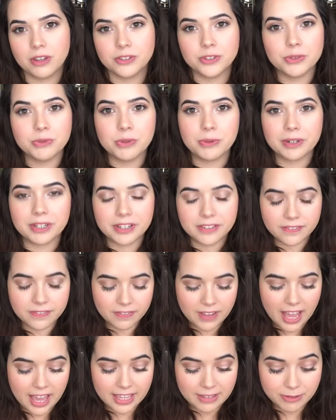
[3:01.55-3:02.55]
all knew
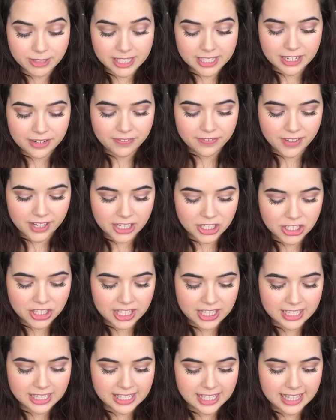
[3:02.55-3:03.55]
I was gonna finish
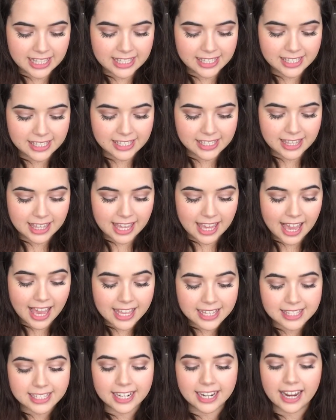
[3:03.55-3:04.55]
this, and this is the
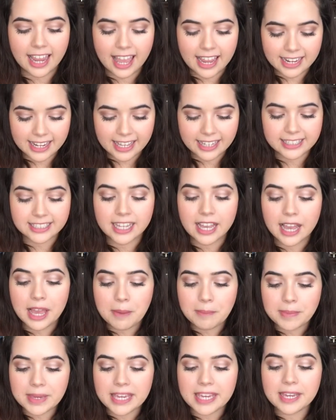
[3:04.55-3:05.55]
Estee Edit
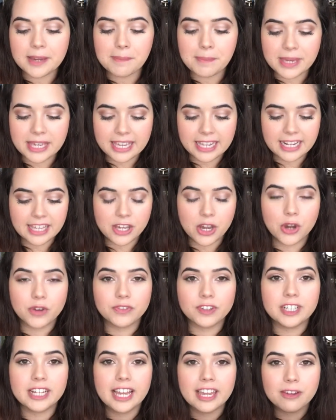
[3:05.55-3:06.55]
Pink Peony
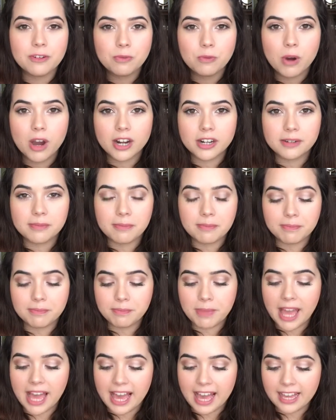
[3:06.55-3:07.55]
Overnight Water
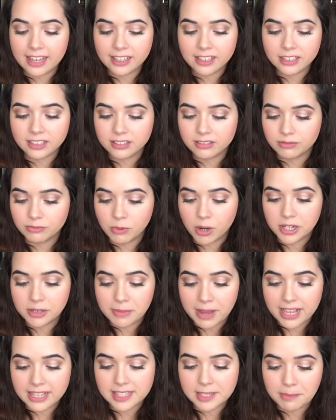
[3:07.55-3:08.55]

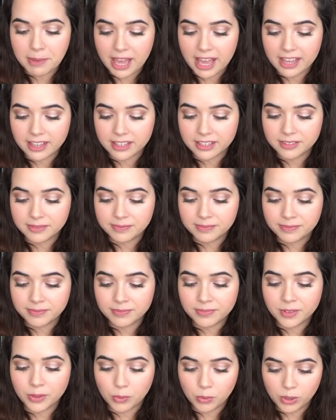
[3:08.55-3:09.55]
Mask Pack.
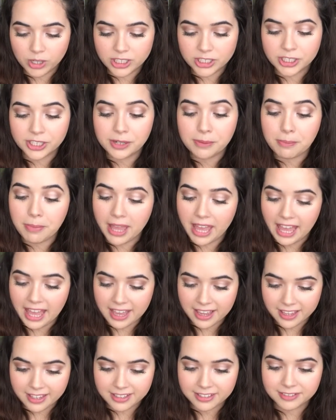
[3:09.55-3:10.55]

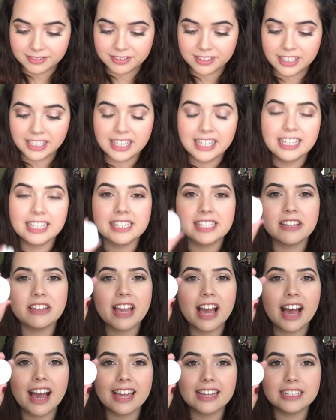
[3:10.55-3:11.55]
So
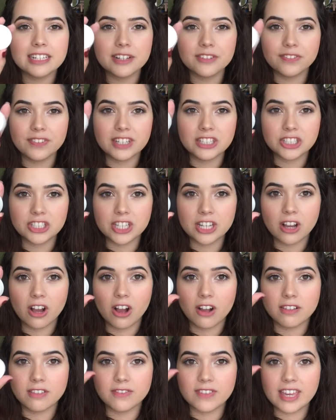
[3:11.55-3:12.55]
yeah, I ended up finishing
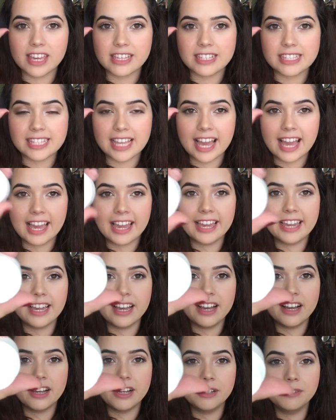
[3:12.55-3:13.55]
all of this.
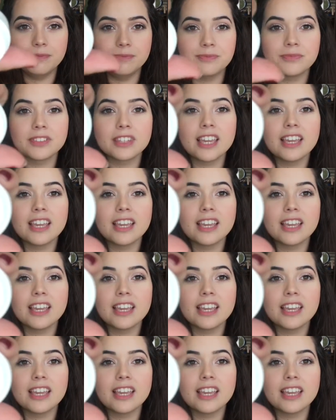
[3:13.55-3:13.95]
I